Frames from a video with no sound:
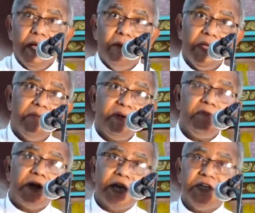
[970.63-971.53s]
Every
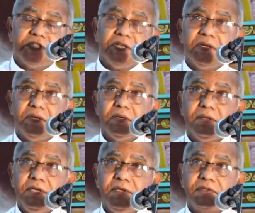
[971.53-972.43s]
vocation
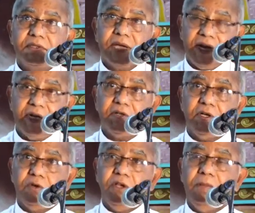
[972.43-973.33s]
is
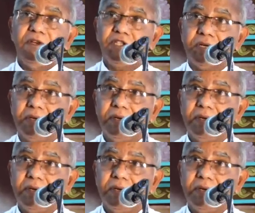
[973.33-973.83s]
connected to a mission.